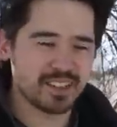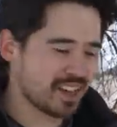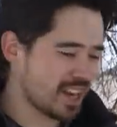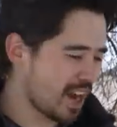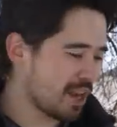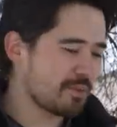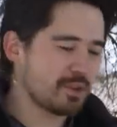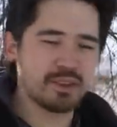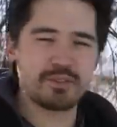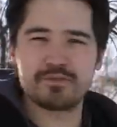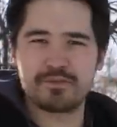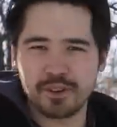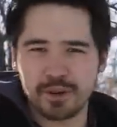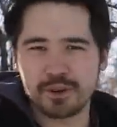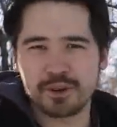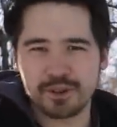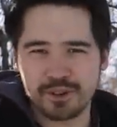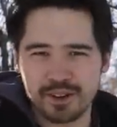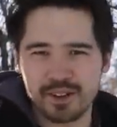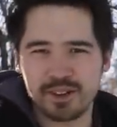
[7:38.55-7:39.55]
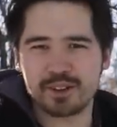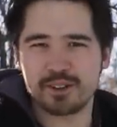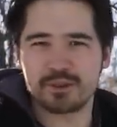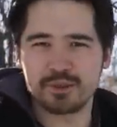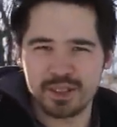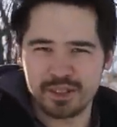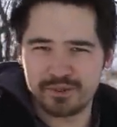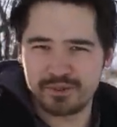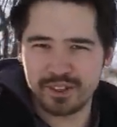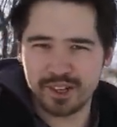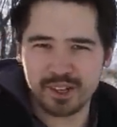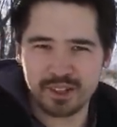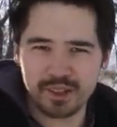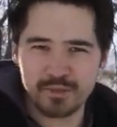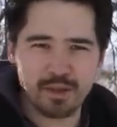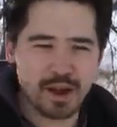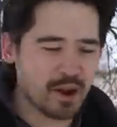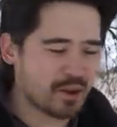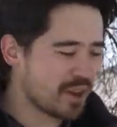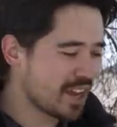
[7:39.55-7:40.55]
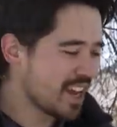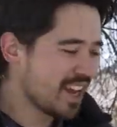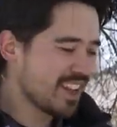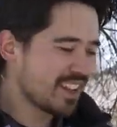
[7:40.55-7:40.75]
You gotta be a photo nerd to really figure them out.